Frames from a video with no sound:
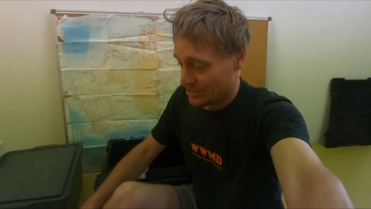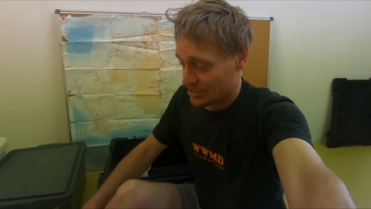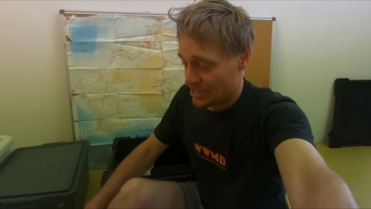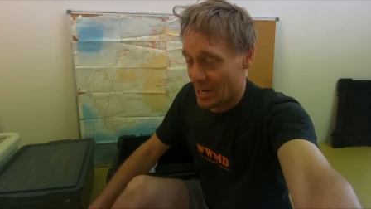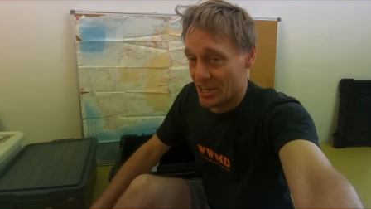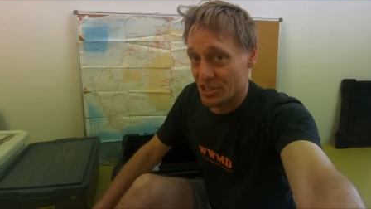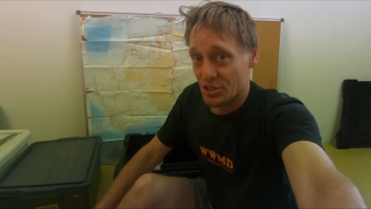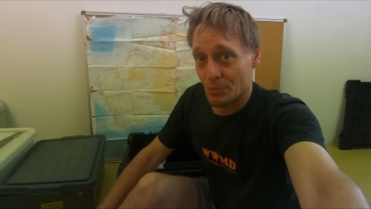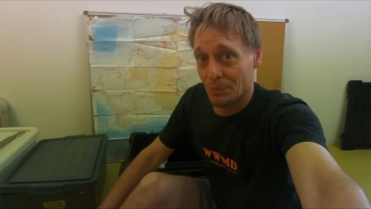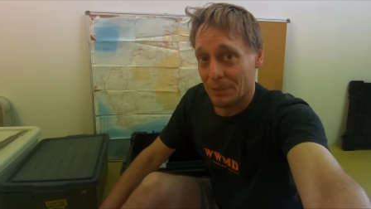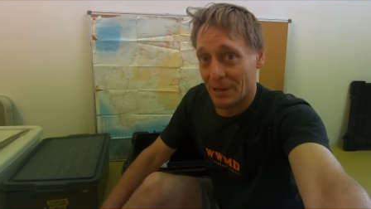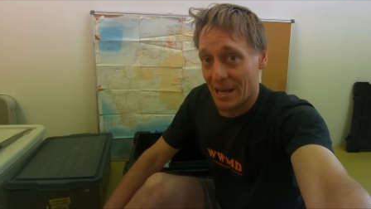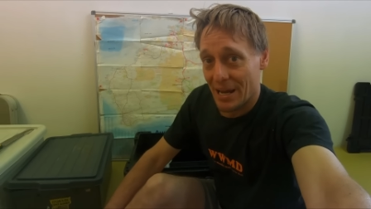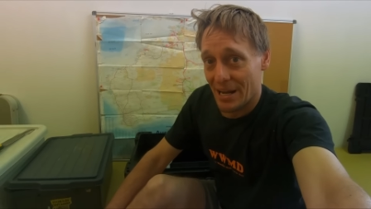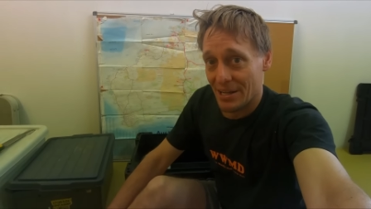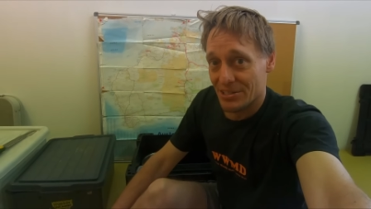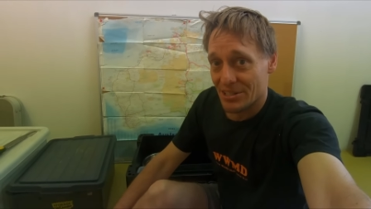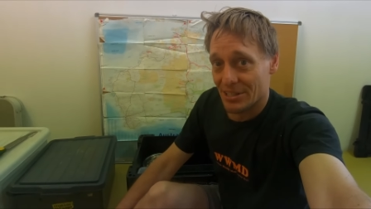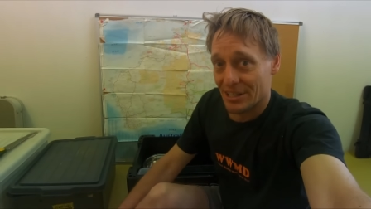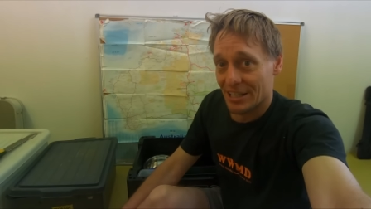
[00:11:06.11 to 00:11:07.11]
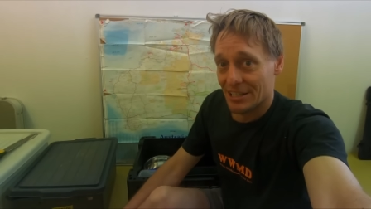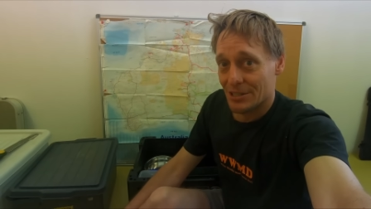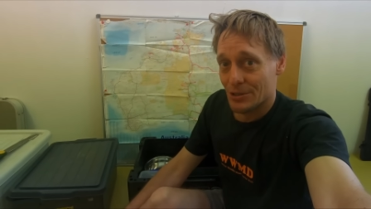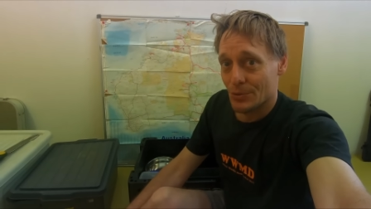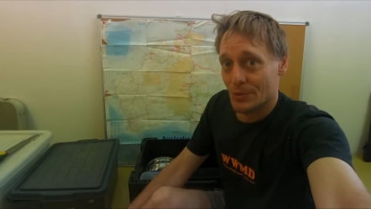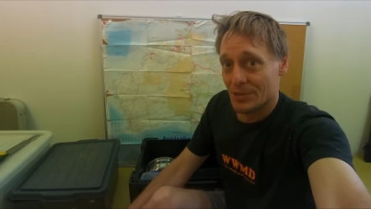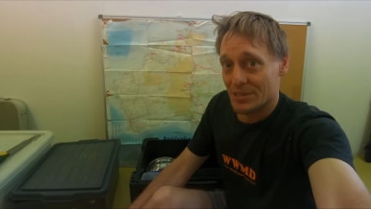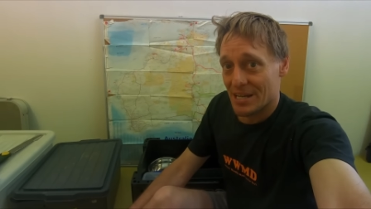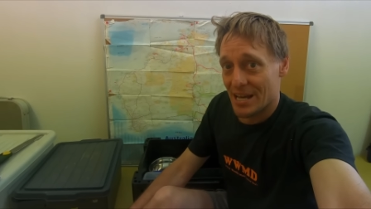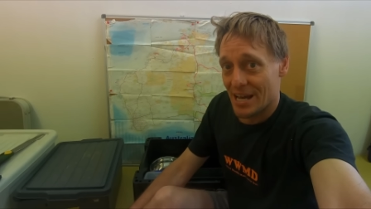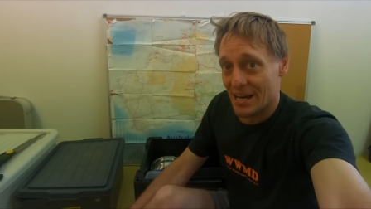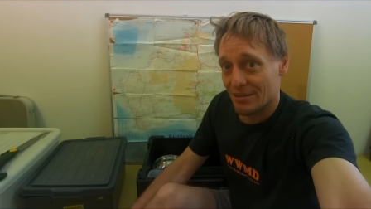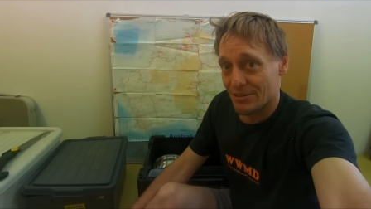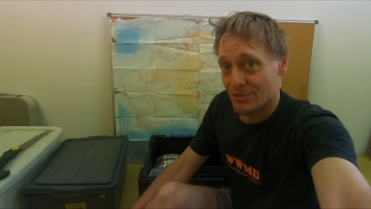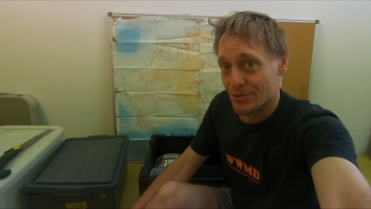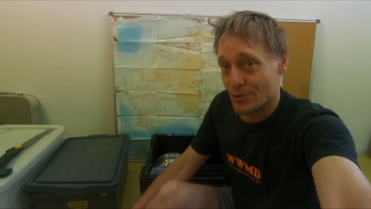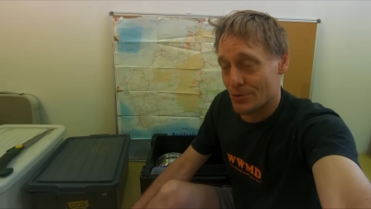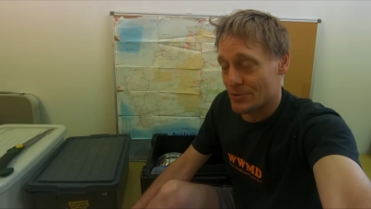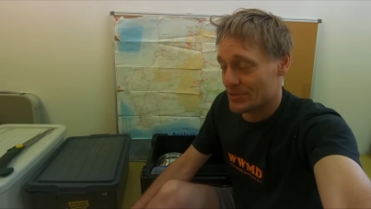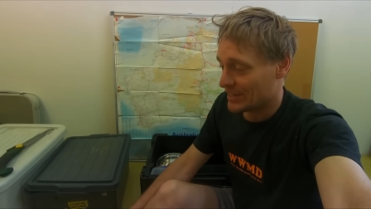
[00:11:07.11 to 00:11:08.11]
change your plans and get to a town
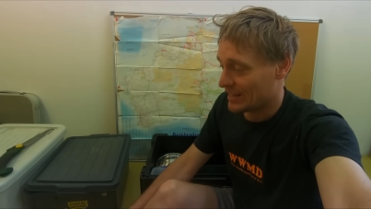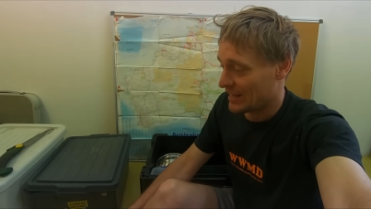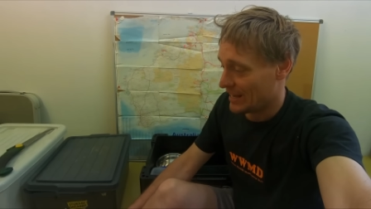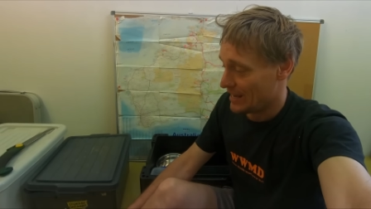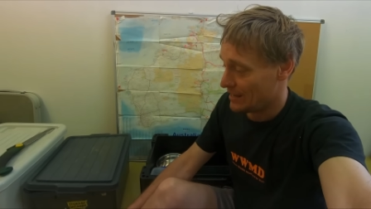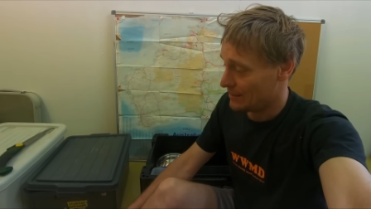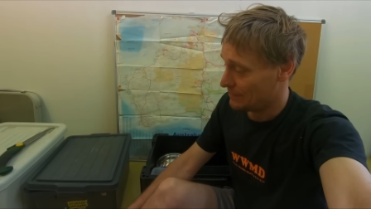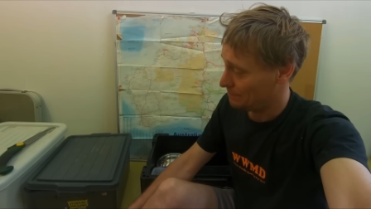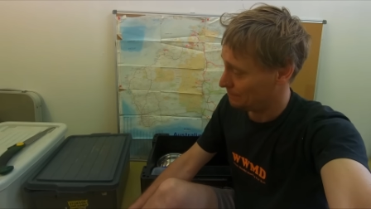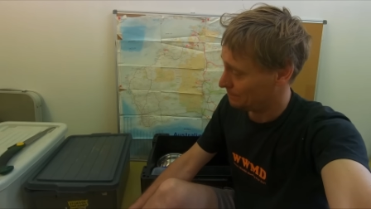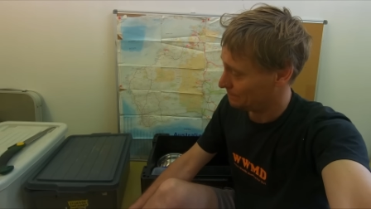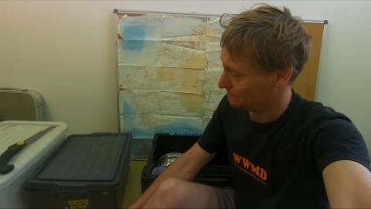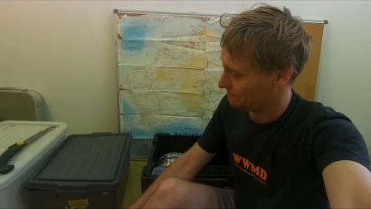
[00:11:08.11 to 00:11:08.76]
as soon as you can.